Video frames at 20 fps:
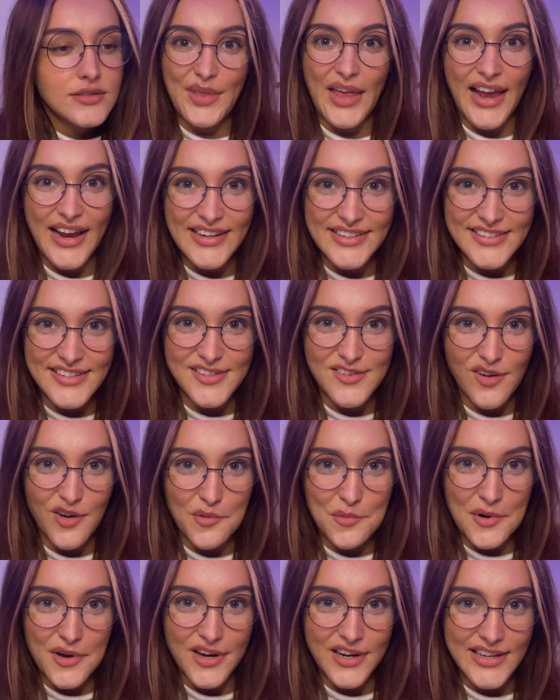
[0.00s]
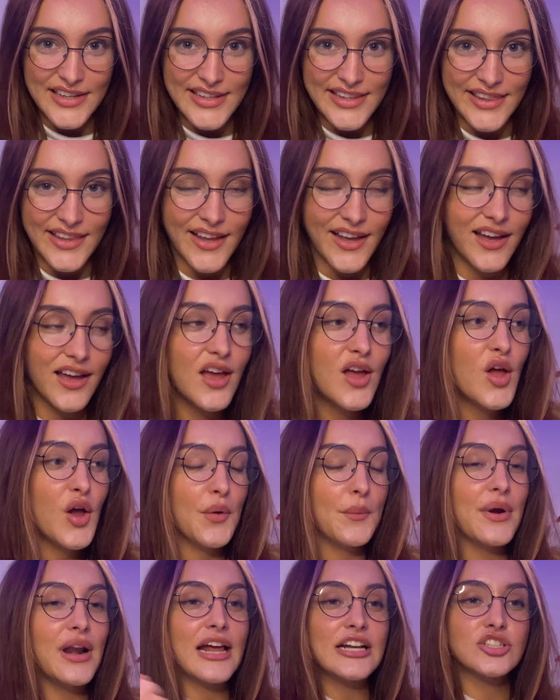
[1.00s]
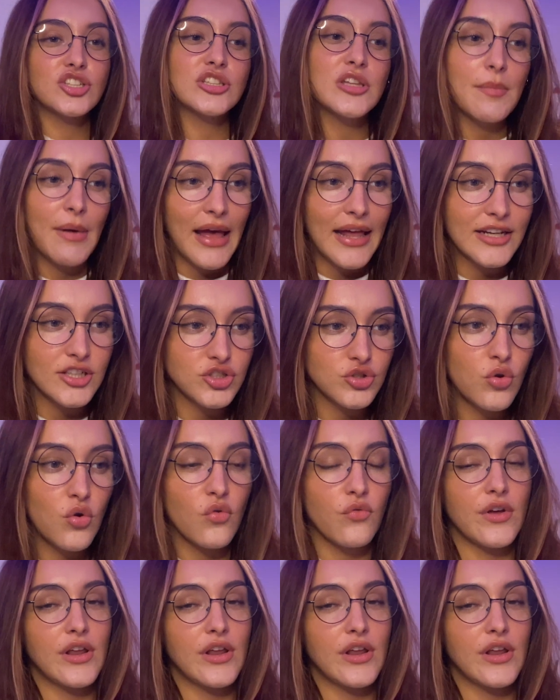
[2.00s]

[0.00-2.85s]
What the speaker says: That did not work either. When I took the bandage off,